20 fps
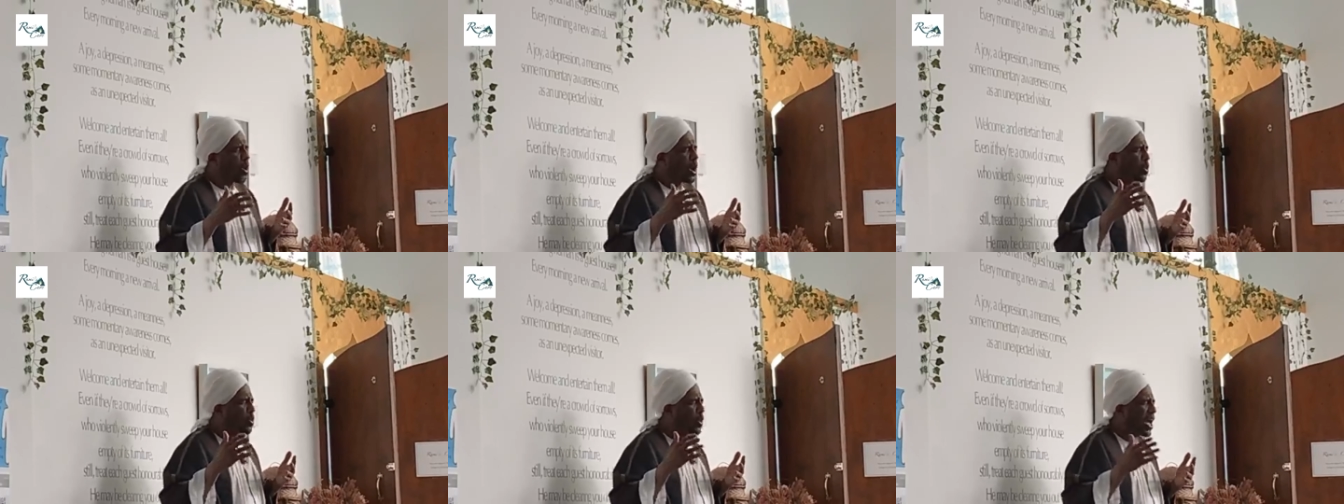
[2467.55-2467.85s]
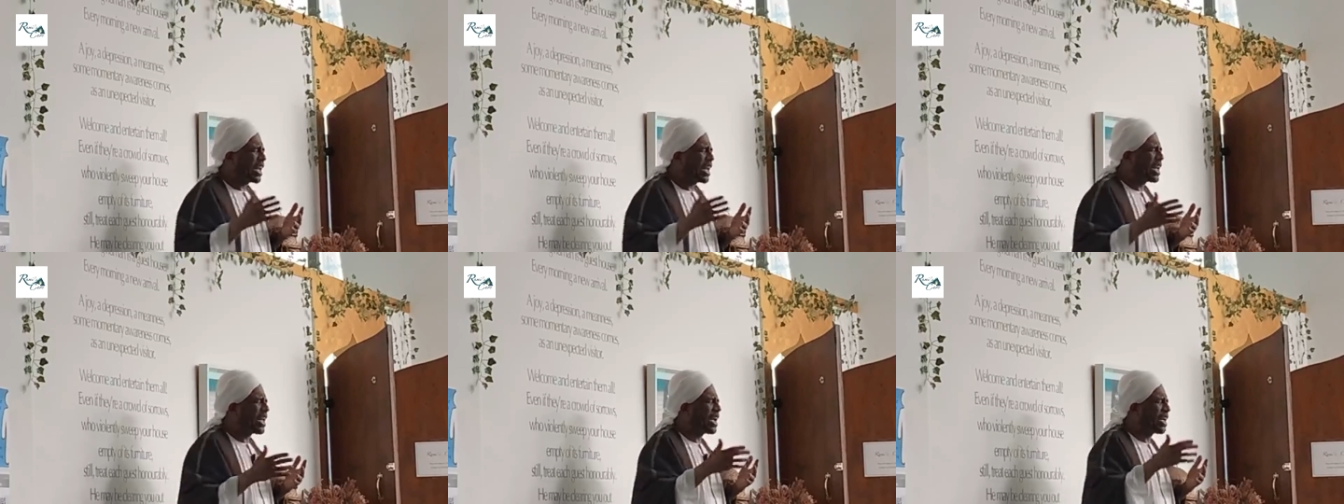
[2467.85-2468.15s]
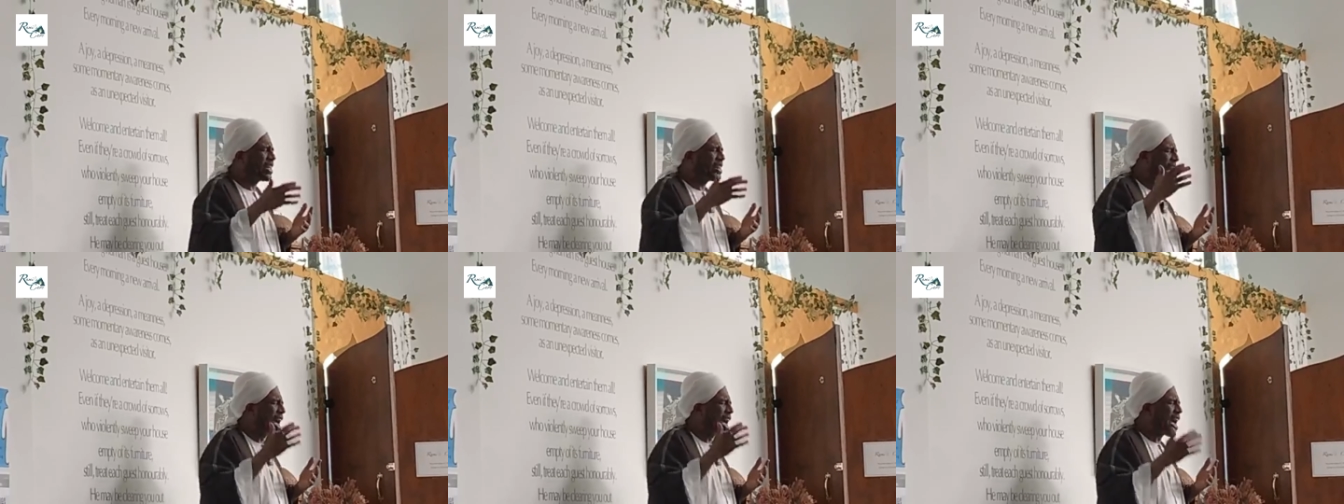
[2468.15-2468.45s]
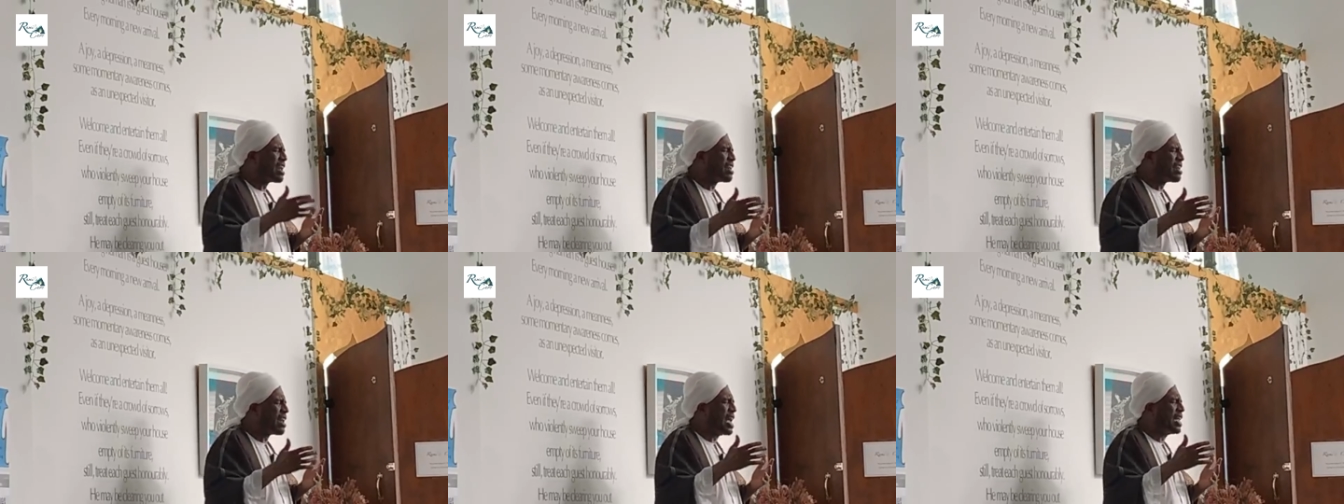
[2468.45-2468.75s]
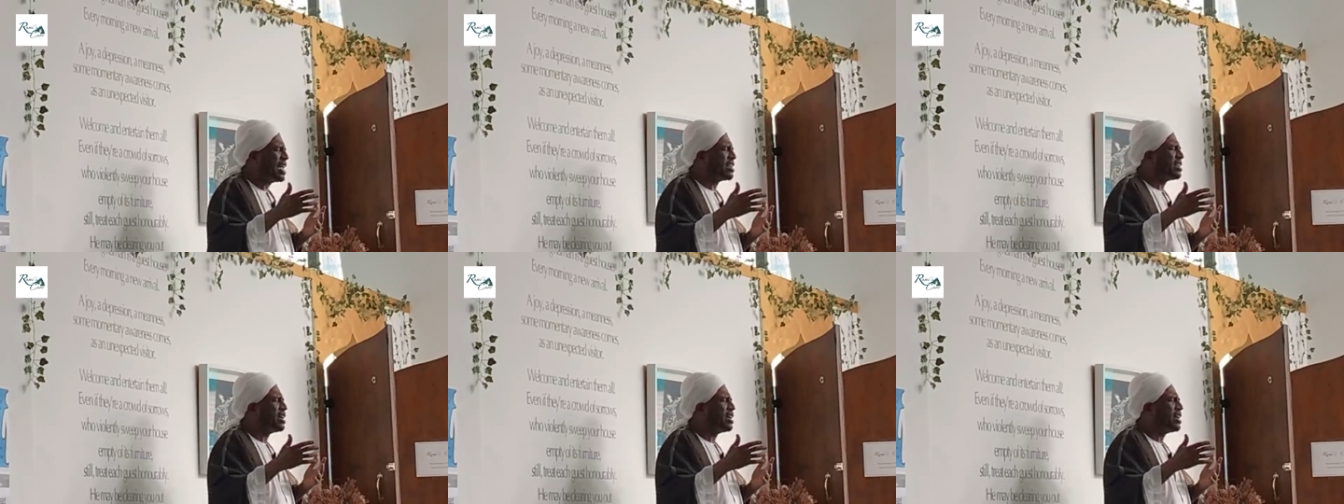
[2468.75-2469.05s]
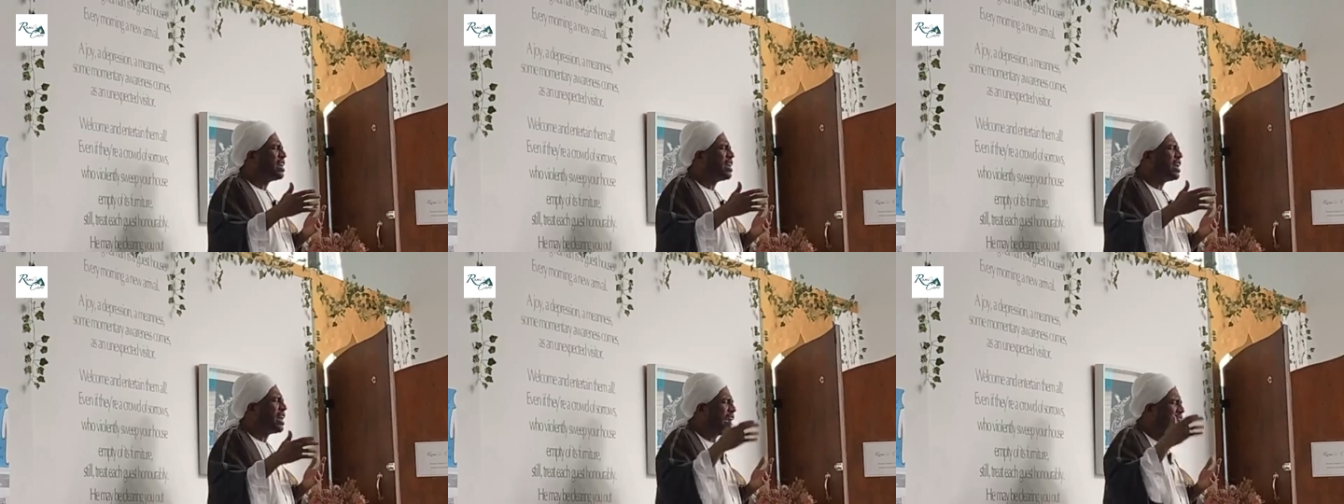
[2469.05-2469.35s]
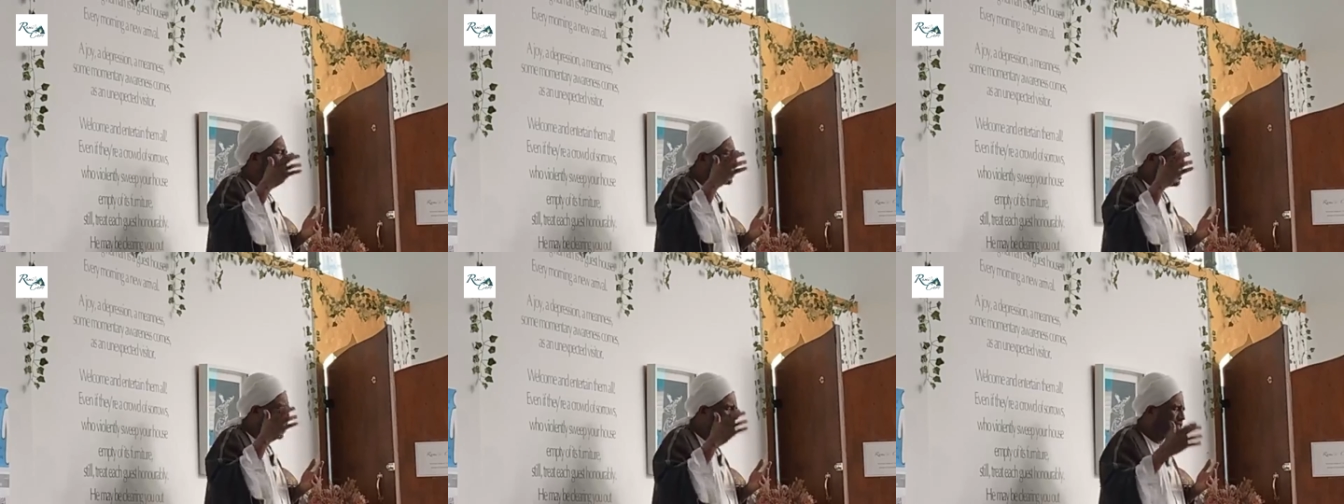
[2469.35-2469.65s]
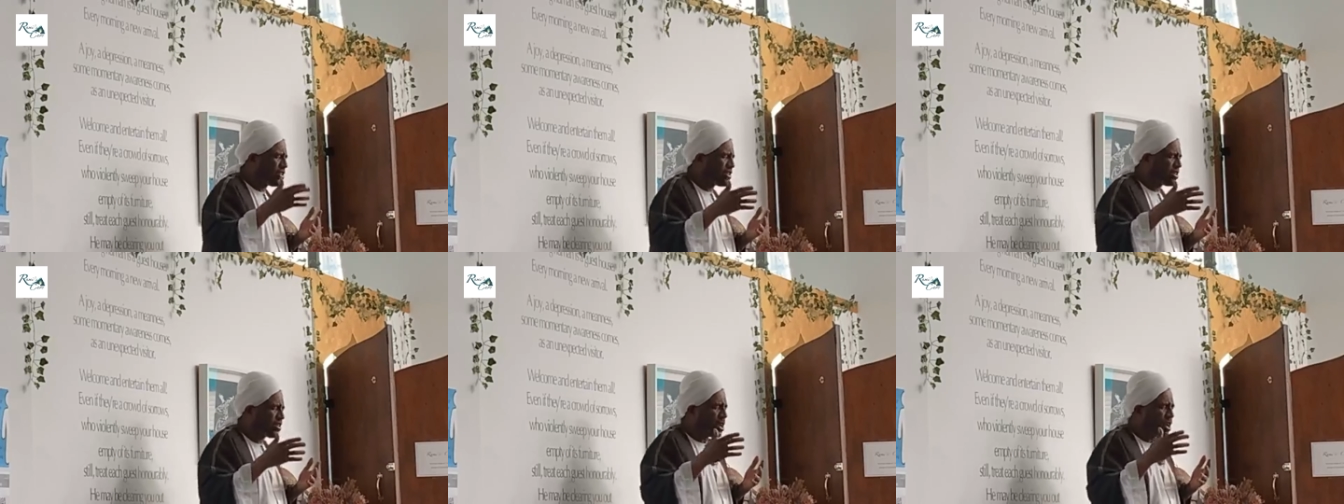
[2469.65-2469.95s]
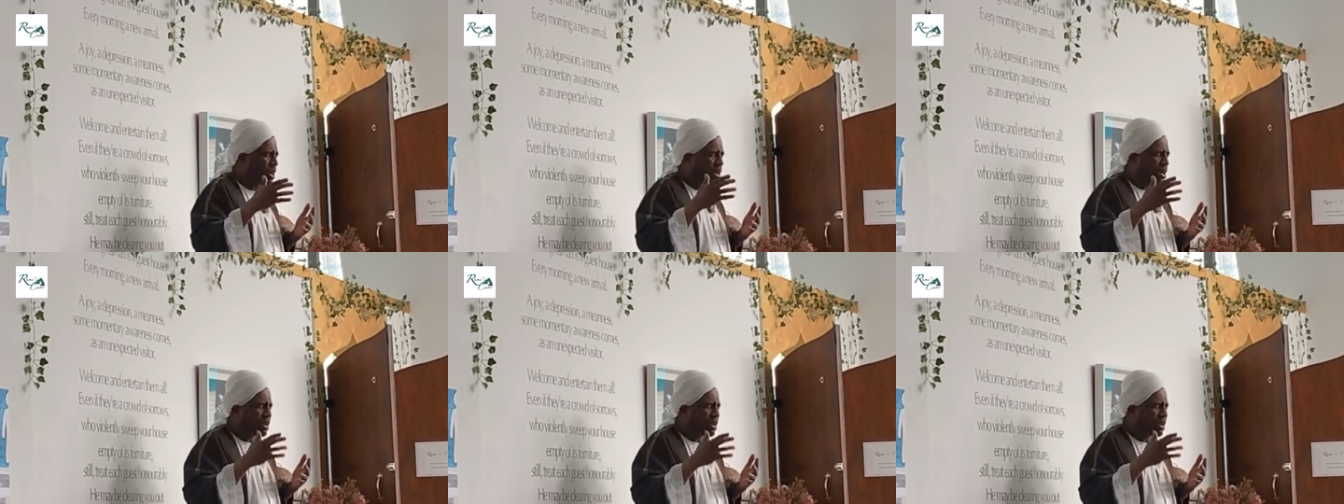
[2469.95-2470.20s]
were working day and night in this